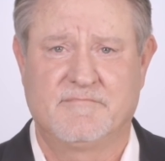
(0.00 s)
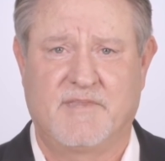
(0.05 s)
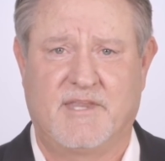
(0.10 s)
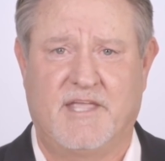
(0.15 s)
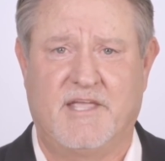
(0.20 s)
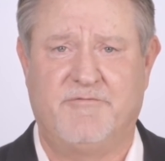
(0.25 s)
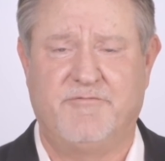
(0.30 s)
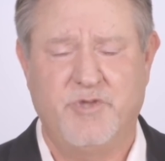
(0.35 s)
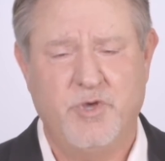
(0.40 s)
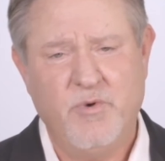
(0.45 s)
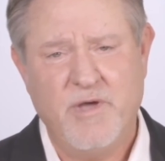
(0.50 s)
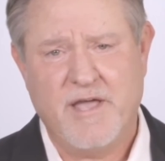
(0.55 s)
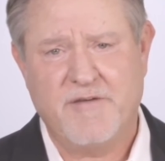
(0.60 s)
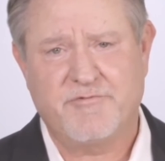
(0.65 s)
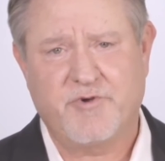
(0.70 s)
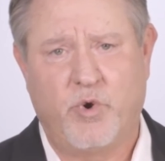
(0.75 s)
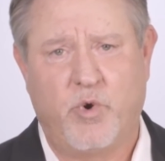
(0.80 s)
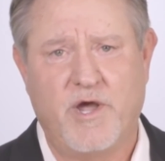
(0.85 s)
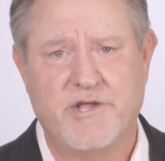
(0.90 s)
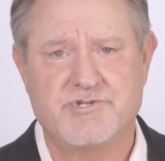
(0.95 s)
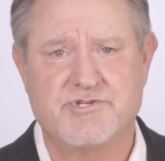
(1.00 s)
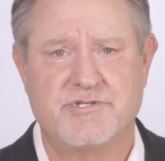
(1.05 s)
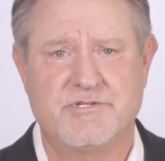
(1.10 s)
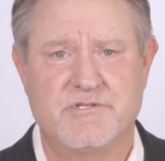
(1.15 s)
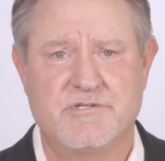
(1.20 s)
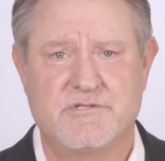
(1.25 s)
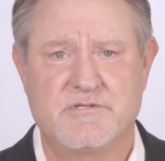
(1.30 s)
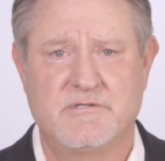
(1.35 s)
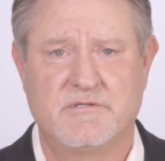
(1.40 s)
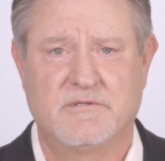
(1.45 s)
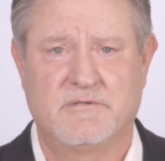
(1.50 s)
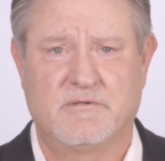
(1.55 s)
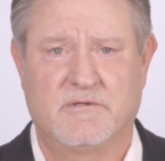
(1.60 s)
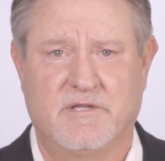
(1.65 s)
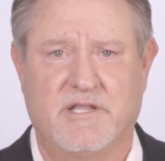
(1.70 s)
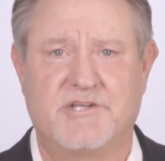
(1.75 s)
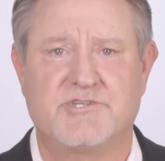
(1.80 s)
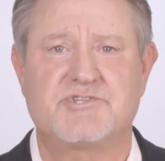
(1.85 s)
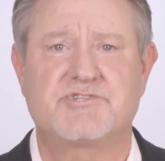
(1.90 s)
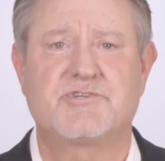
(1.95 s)
If you have questions,
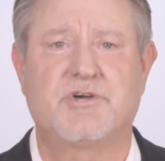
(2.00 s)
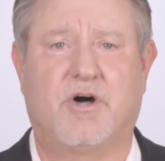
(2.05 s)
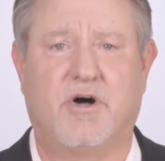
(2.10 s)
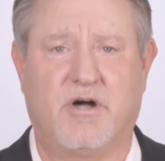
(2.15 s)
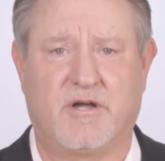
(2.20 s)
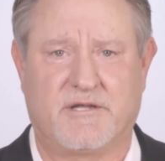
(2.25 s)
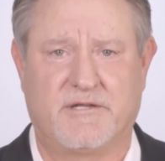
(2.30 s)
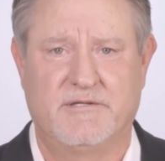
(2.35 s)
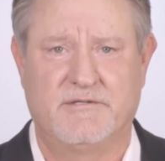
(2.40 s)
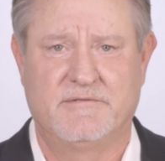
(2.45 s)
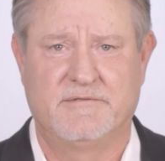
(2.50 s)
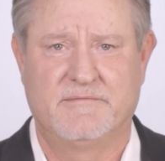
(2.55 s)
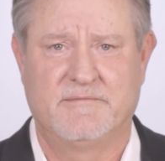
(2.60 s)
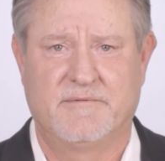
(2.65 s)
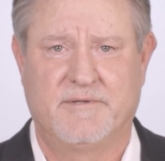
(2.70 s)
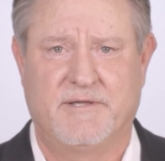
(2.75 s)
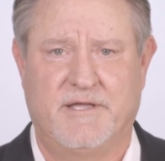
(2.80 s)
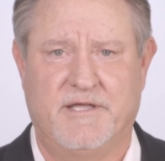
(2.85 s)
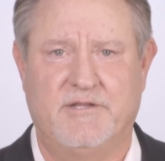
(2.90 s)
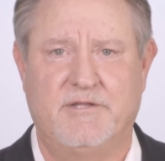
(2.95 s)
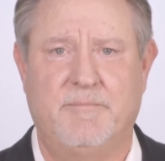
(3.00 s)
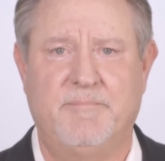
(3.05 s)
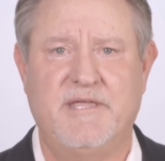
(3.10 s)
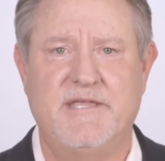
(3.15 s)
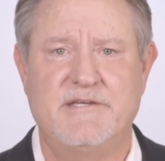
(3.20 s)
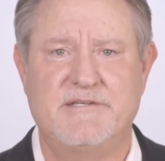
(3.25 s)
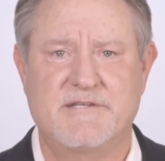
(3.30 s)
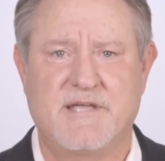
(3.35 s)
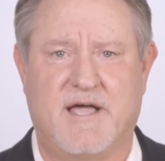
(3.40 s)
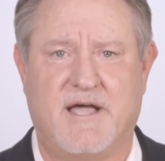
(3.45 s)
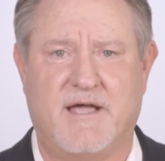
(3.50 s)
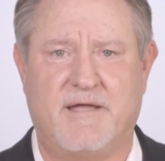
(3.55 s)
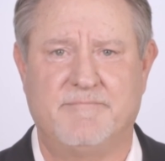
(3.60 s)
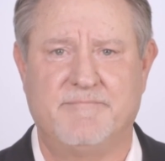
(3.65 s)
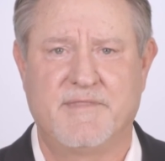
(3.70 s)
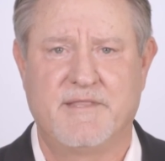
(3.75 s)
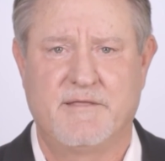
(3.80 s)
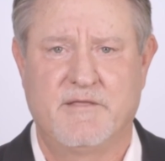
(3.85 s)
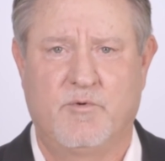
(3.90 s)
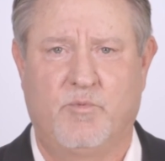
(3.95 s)
let's talk. In the meantime,
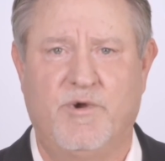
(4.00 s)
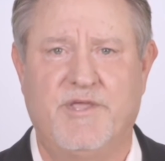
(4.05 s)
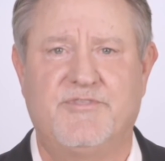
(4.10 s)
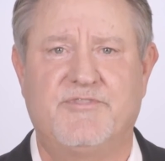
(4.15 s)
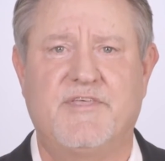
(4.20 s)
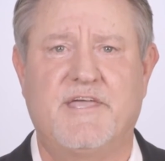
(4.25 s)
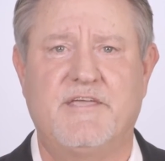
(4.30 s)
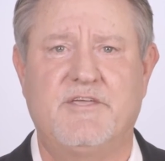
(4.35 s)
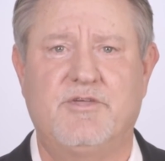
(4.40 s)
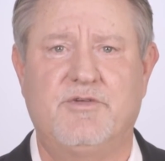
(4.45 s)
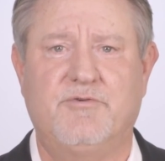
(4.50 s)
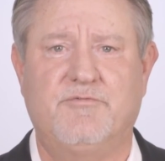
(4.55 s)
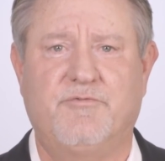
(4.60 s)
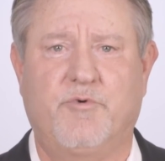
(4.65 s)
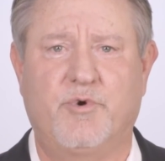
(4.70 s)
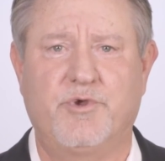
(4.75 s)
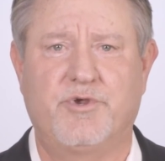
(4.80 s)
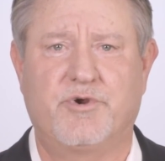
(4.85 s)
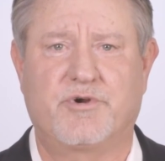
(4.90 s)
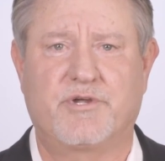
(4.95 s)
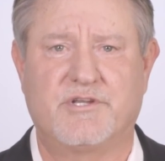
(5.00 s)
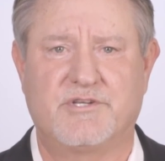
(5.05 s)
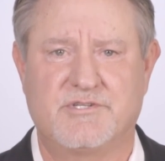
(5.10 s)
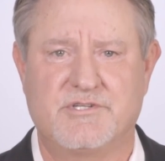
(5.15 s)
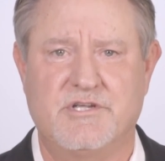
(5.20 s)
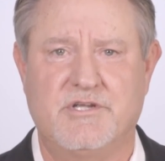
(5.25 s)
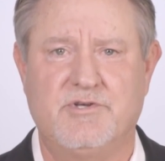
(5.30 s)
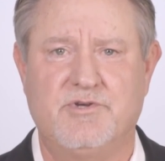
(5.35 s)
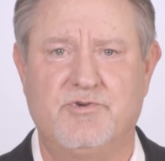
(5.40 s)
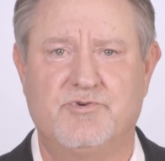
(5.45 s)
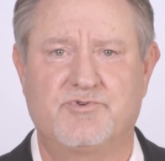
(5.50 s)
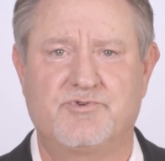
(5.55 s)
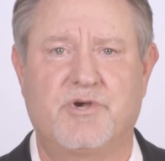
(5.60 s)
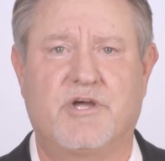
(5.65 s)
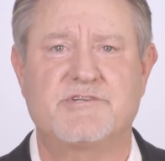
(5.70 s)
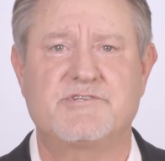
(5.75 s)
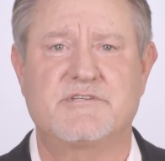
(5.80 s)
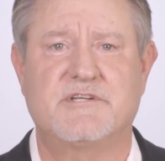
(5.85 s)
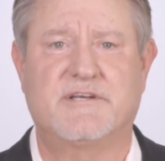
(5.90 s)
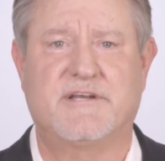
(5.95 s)
we thank you for your continued
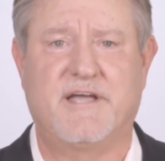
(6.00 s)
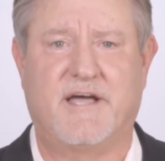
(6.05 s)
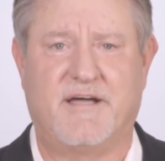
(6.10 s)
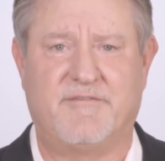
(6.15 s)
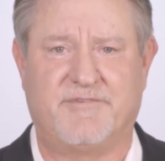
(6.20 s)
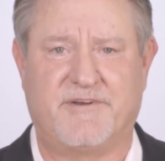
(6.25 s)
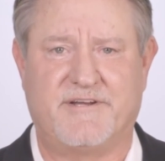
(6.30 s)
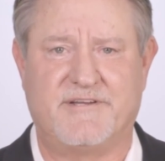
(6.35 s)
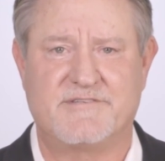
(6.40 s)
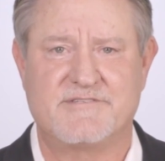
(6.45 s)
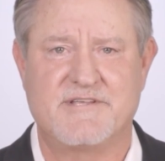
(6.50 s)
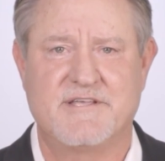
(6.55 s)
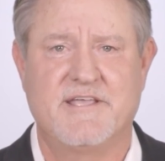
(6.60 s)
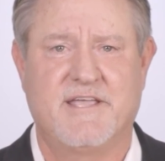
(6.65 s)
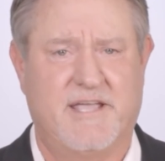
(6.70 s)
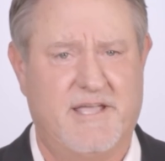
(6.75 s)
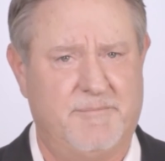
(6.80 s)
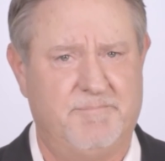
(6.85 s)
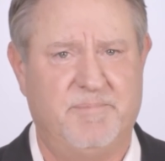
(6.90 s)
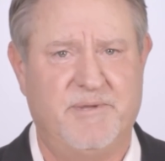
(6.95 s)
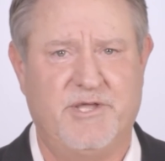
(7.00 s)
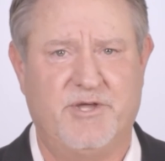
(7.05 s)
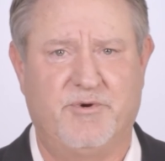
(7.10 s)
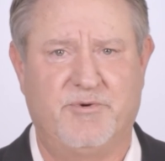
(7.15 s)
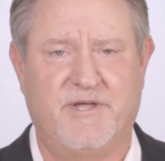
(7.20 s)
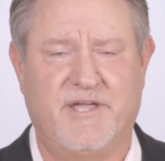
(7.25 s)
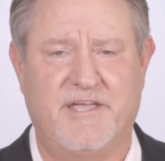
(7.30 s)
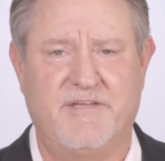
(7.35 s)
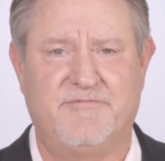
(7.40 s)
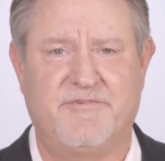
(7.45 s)
trust and confidence in BOK